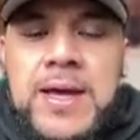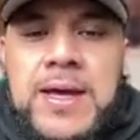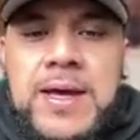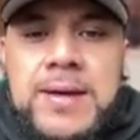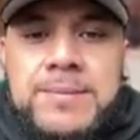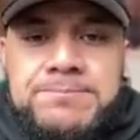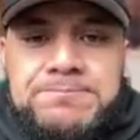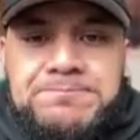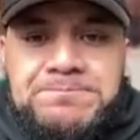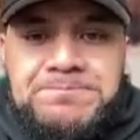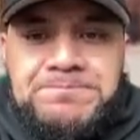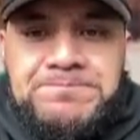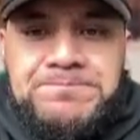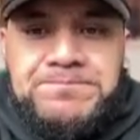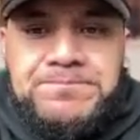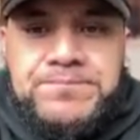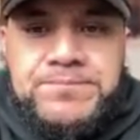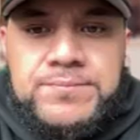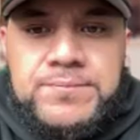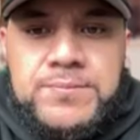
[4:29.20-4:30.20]
Um,
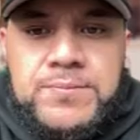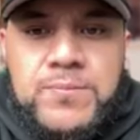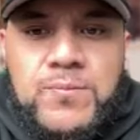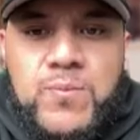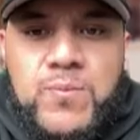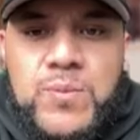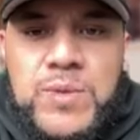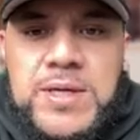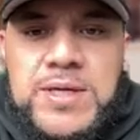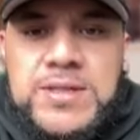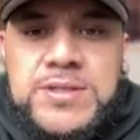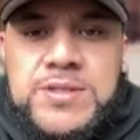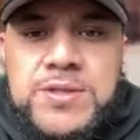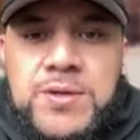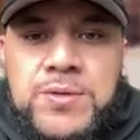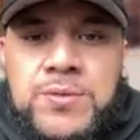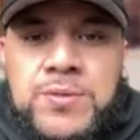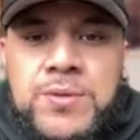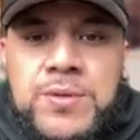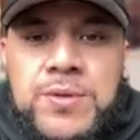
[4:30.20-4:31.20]
and
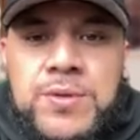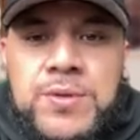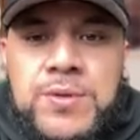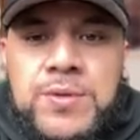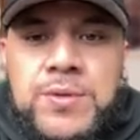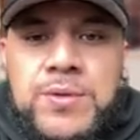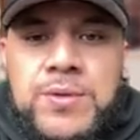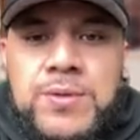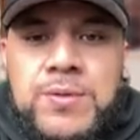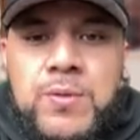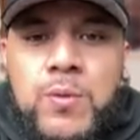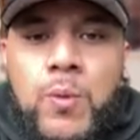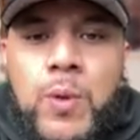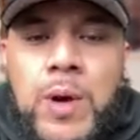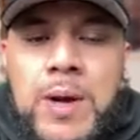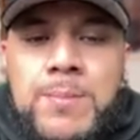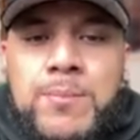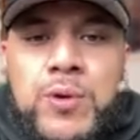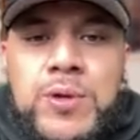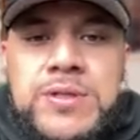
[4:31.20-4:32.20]
so
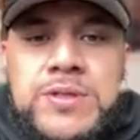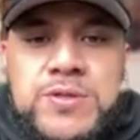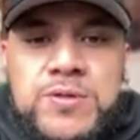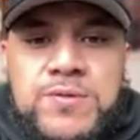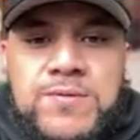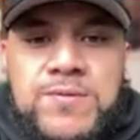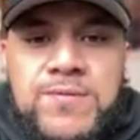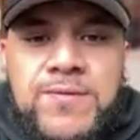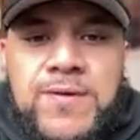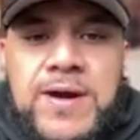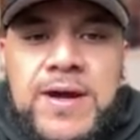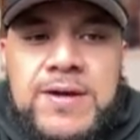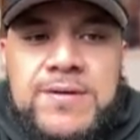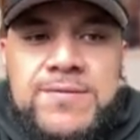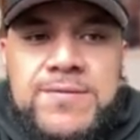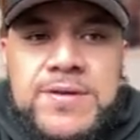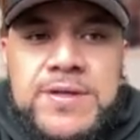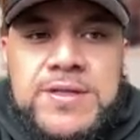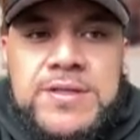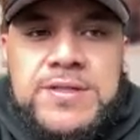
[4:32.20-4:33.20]

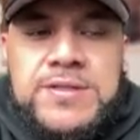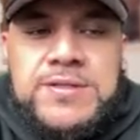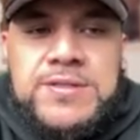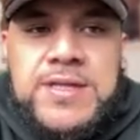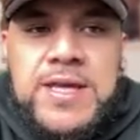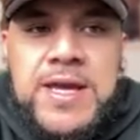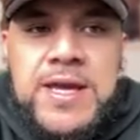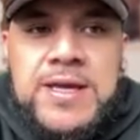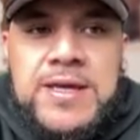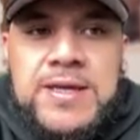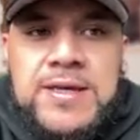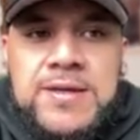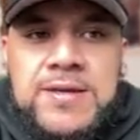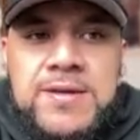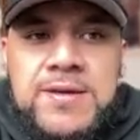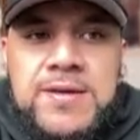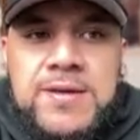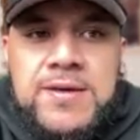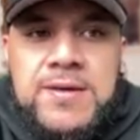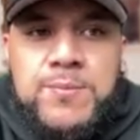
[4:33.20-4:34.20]
1.25 is
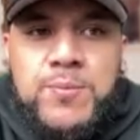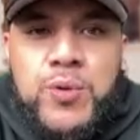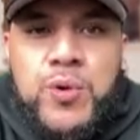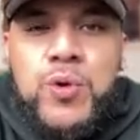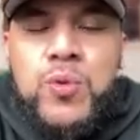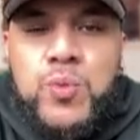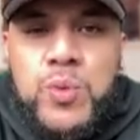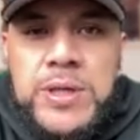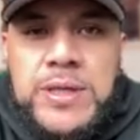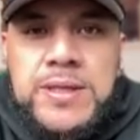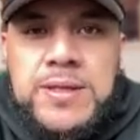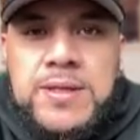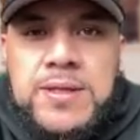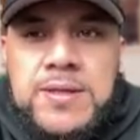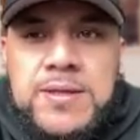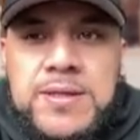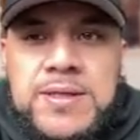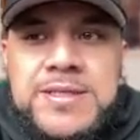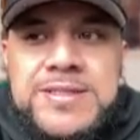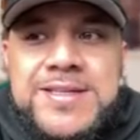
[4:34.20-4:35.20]
a per
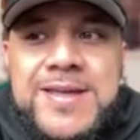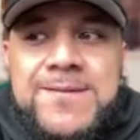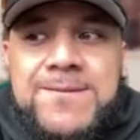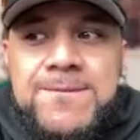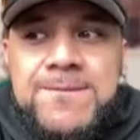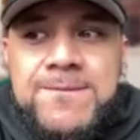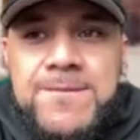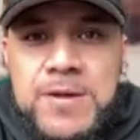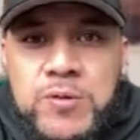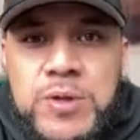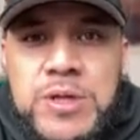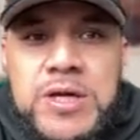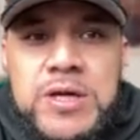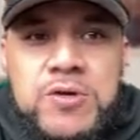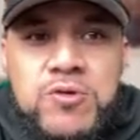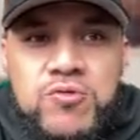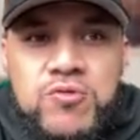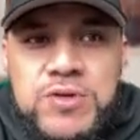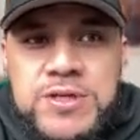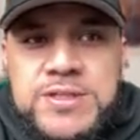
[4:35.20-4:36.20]
week is a very
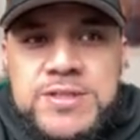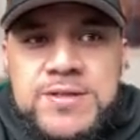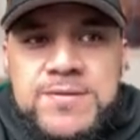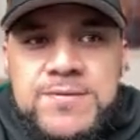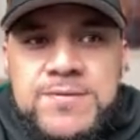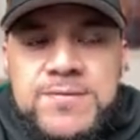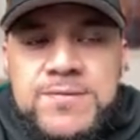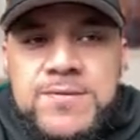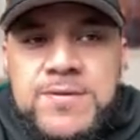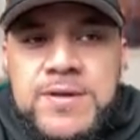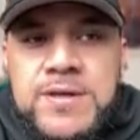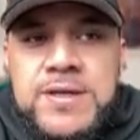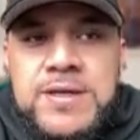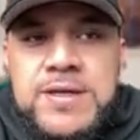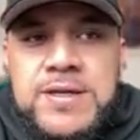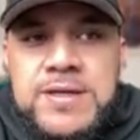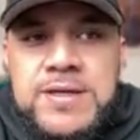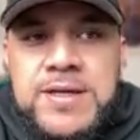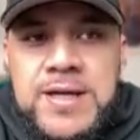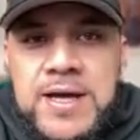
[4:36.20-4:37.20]
aggressive
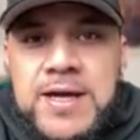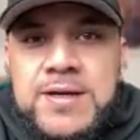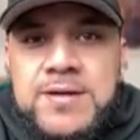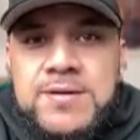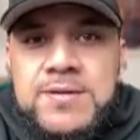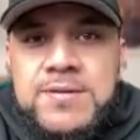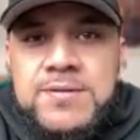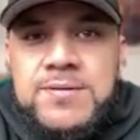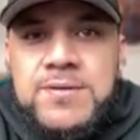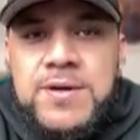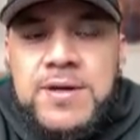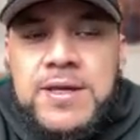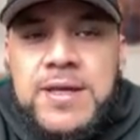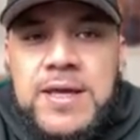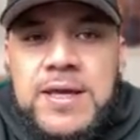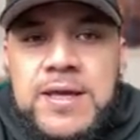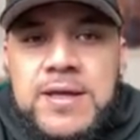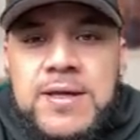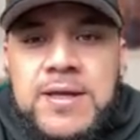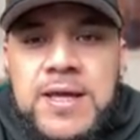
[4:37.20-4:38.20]
cut.
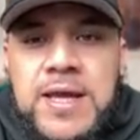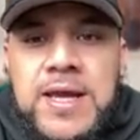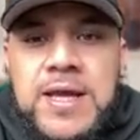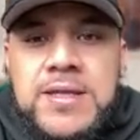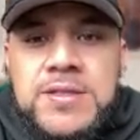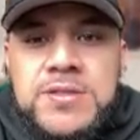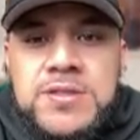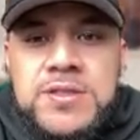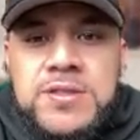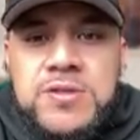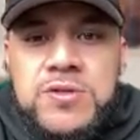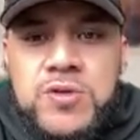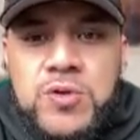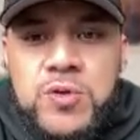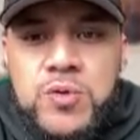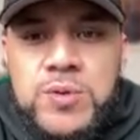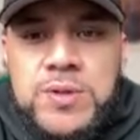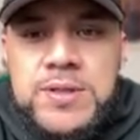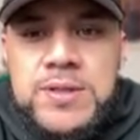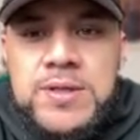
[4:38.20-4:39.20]
Okay. And to
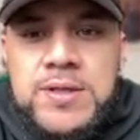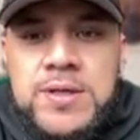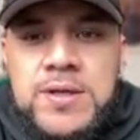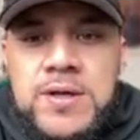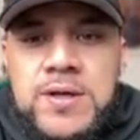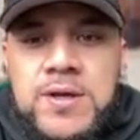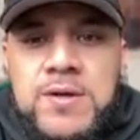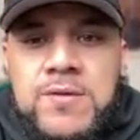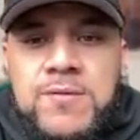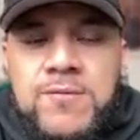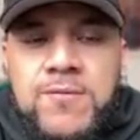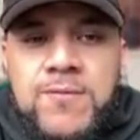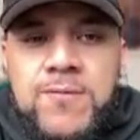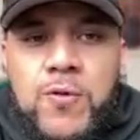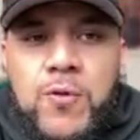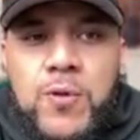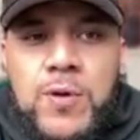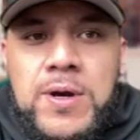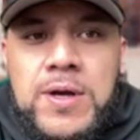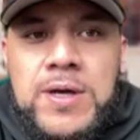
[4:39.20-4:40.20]
do it
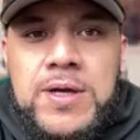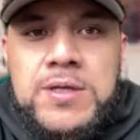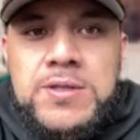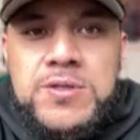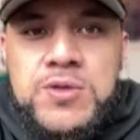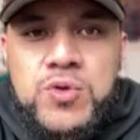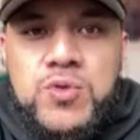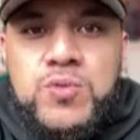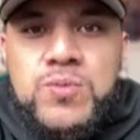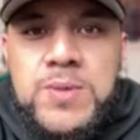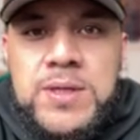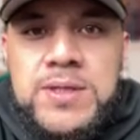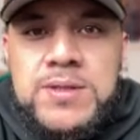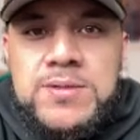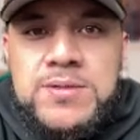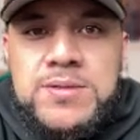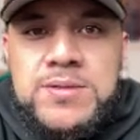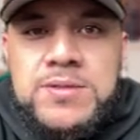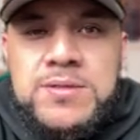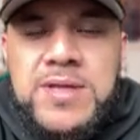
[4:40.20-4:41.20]
for 2
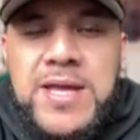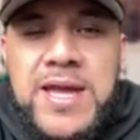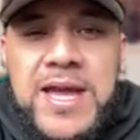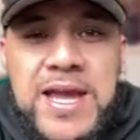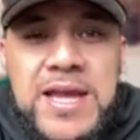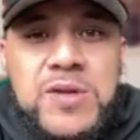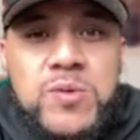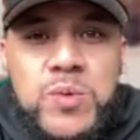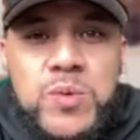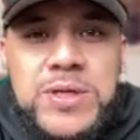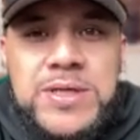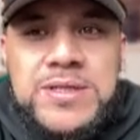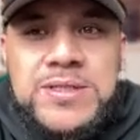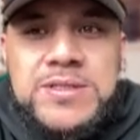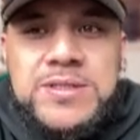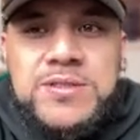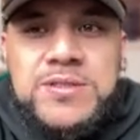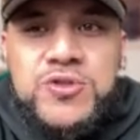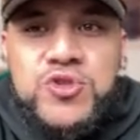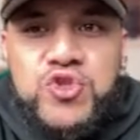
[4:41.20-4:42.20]
months, 8
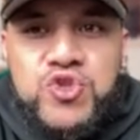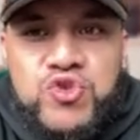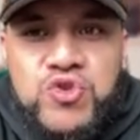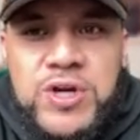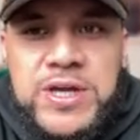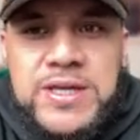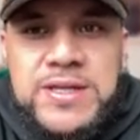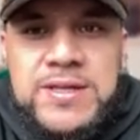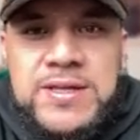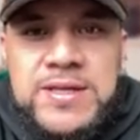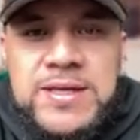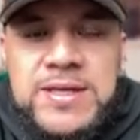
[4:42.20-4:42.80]
weeks straight